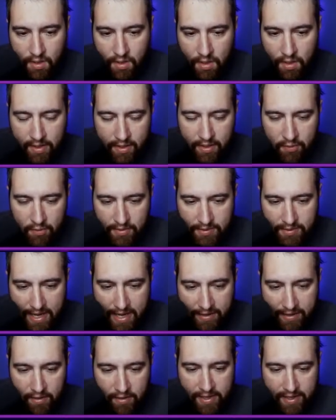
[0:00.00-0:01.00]
I go with the
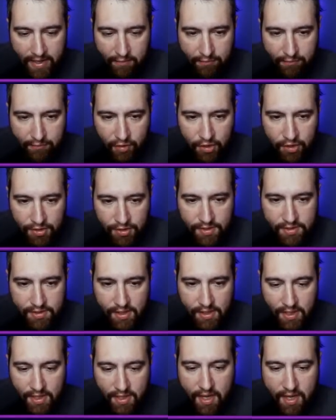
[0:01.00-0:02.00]
Iron Head first,
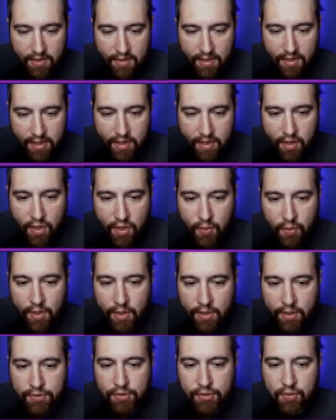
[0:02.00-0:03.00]
and then I go
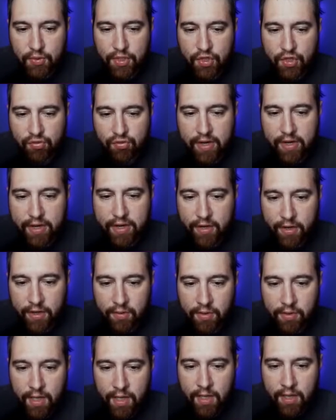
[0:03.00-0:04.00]
to a Draco,